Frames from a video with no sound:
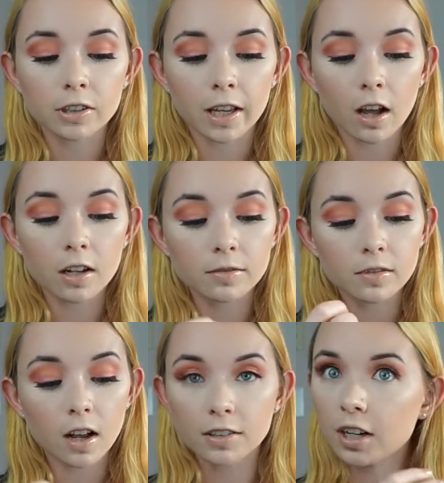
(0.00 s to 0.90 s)
like a
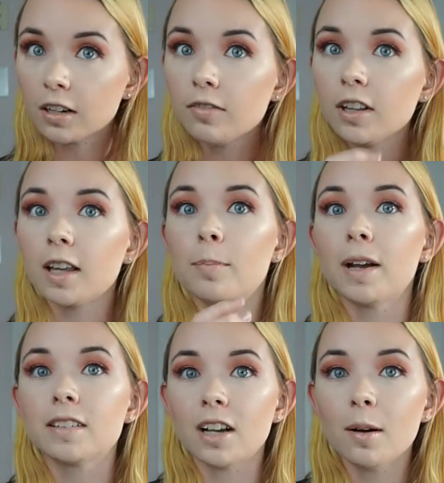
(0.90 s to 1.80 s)
a ton of it like
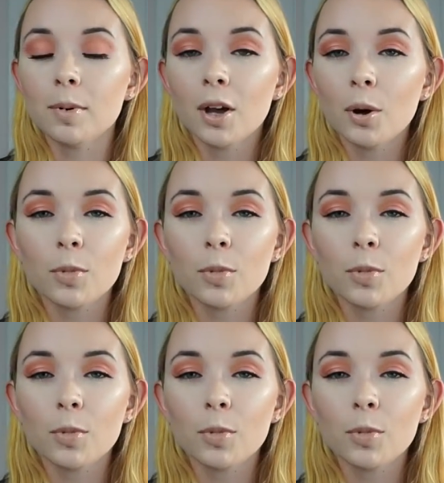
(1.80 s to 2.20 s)
picked up,